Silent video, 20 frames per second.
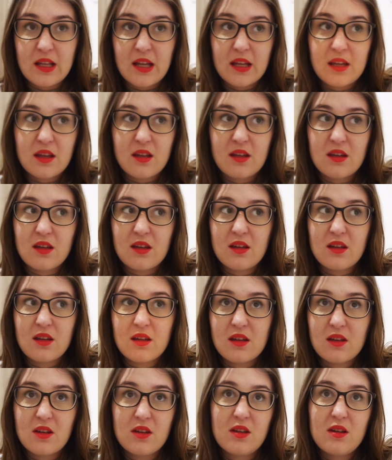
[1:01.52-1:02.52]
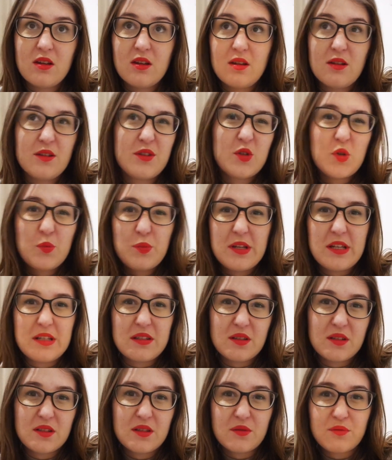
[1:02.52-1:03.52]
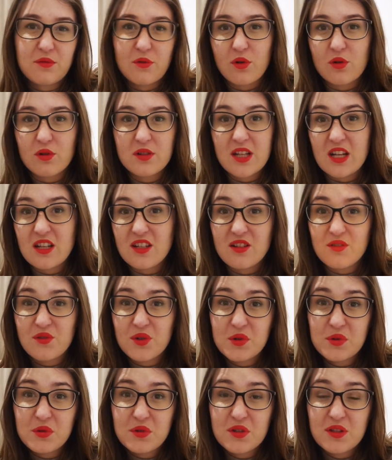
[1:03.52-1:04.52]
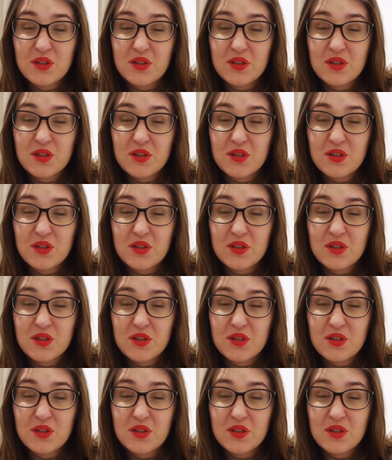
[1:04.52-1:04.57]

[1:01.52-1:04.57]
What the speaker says: is like two pieces for 10 euros.